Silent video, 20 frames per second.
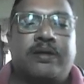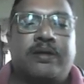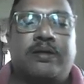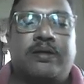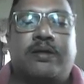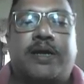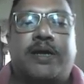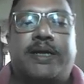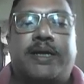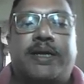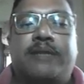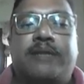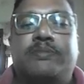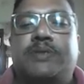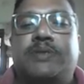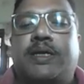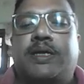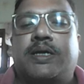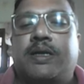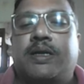atoms
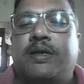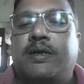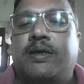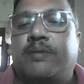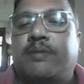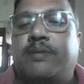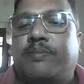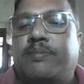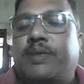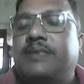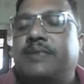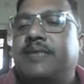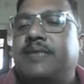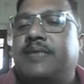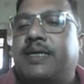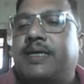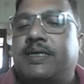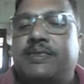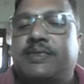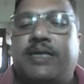are in
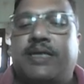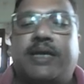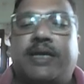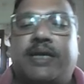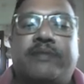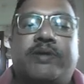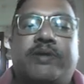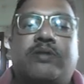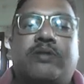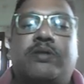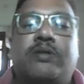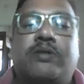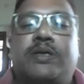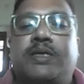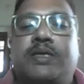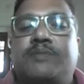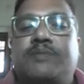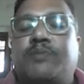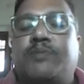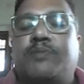excited state, we call it
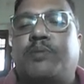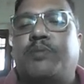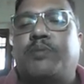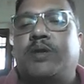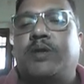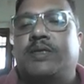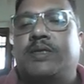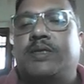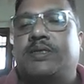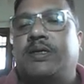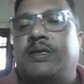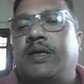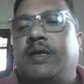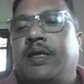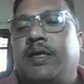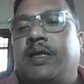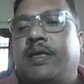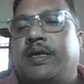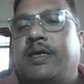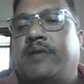as population
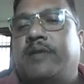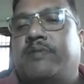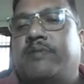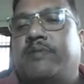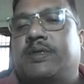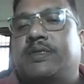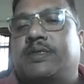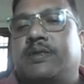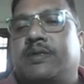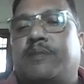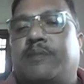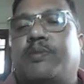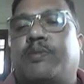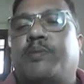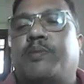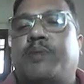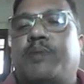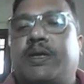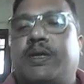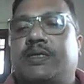inversion. The
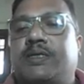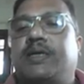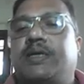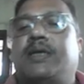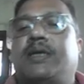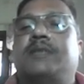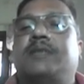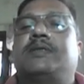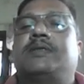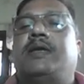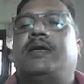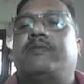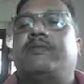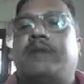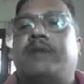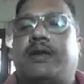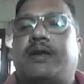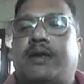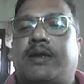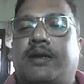population, it is
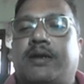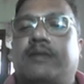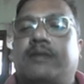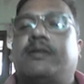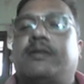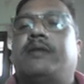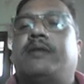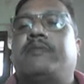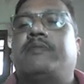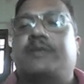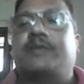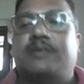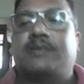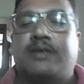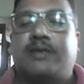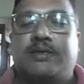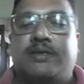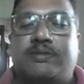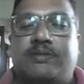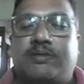inverted, the reverse
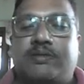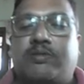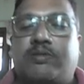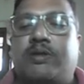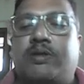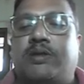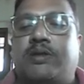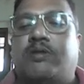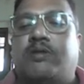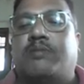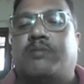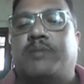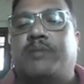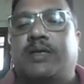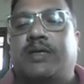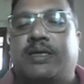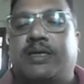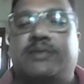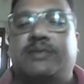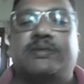case, not the normal
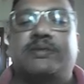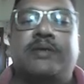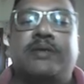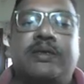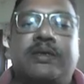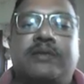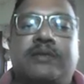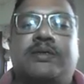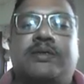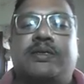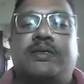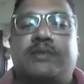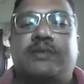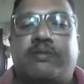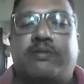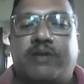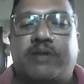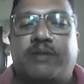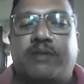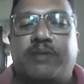case. That is the
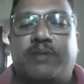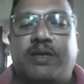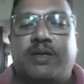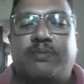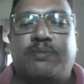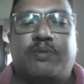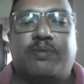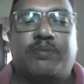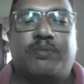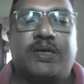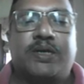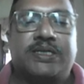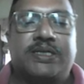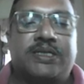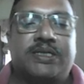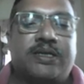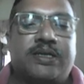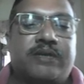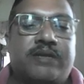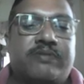word meaning
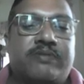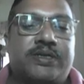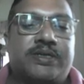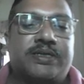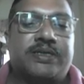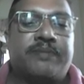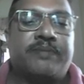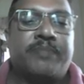population inversion.